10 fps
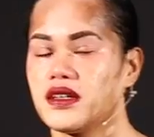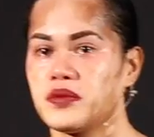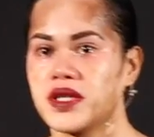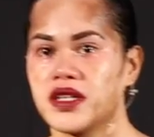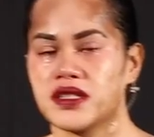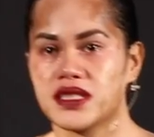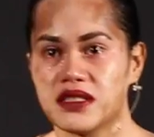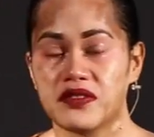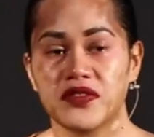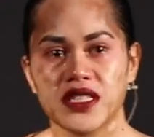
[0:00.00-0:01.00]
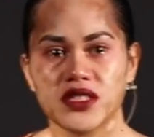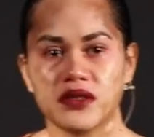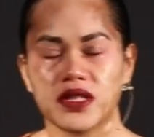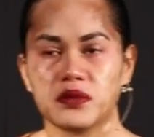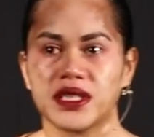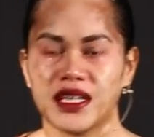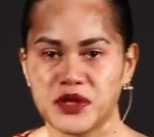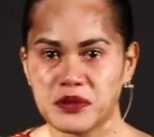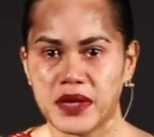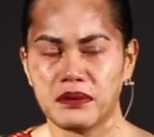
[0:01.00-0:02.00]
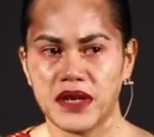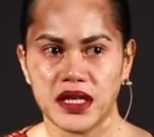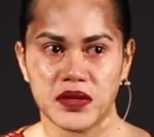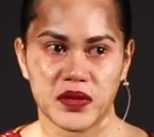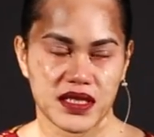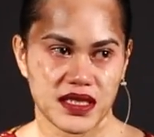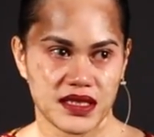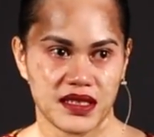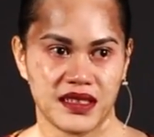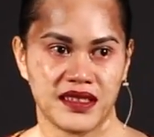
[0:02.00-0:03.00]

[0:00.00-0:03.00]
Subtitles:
because the first thought that would come to my mind was,